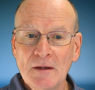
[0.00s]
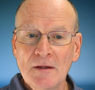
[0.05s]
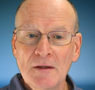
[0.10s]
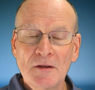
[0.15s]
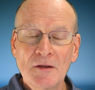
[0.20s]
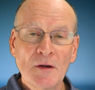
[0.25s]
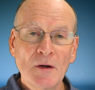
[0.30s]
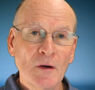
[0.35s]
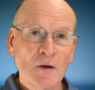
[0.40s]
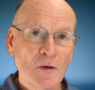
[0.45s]

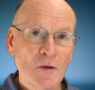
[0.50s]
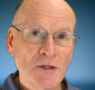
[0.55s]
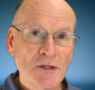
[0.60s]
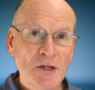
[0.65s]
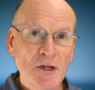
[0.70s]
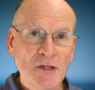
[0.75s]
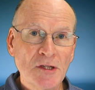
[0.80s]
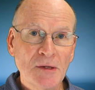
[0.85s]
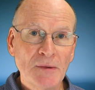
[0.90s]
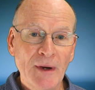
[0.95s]
There are
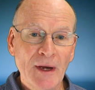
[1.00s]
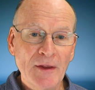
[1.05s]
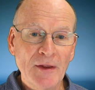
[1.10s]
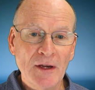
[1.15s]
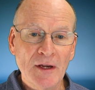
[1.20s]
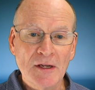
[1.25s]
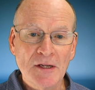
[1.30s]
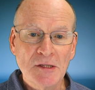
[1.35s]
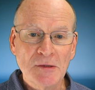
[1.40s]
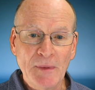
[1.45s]
also some
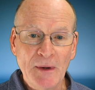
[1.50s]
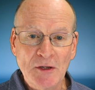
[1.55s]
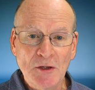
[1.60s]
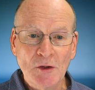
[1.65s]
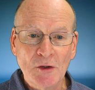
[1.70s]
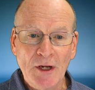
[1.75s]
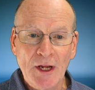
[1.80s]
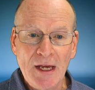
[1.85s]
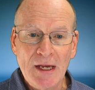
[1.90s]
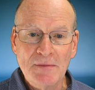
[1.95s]
other
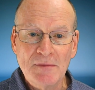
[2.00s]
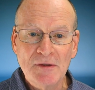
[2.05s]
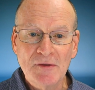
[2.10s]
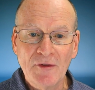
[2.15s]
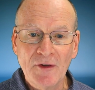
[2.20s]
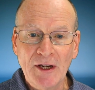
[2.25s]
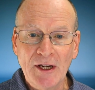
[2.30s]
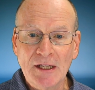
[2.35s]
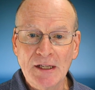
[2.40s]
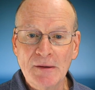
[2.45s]
special names
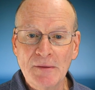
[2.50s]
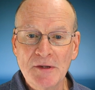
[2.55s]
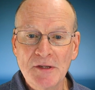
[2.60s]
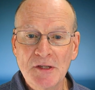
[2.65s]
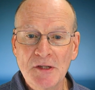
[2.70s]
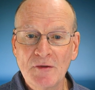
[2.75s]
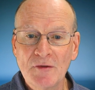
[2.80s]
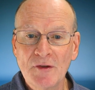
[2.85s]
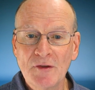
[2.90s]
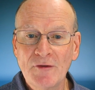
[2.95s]
for
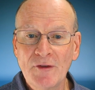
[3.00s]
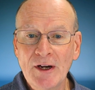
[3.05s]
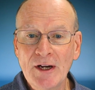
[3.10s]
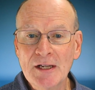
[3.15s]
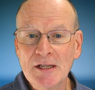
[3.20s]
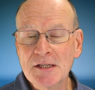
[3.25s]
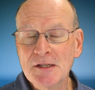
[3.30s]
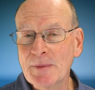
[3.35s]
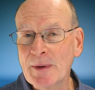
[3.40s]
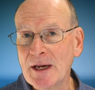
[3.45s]
elements of the
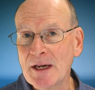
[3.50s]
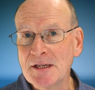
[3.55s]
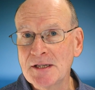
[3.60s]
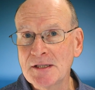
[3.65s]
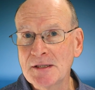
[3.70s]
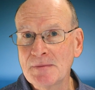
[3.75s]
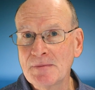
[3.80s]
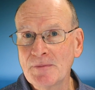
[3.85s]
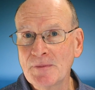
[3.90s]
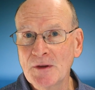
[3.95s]
file
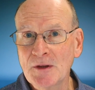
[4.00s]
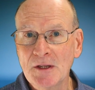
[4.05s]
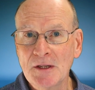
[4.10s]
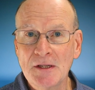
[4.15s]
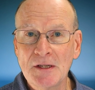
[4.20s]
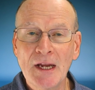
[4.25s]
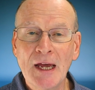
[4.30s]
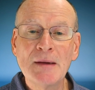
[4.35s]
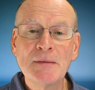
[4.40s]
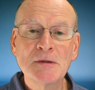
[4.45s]
space, the
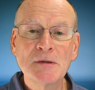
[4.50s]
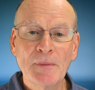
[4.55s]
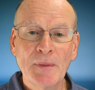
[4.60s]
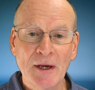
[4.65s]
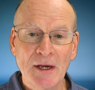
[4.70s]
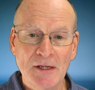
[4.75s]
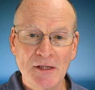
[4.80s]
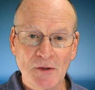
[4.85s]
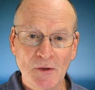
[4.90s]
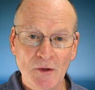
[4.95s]

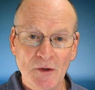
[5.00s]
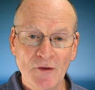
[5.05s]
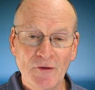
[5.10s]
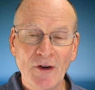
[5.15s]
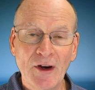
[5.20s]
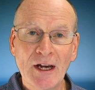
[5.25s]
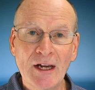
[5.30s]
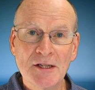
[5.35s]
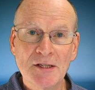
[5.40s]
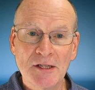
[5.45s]
namespace or the
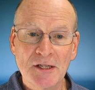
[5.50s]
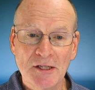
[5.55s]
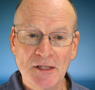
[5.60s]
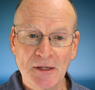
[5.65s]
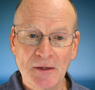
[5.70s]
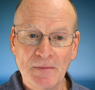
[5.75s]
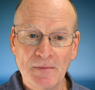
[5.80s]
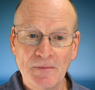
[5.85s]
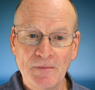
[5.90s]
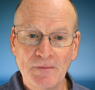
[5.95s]
file system.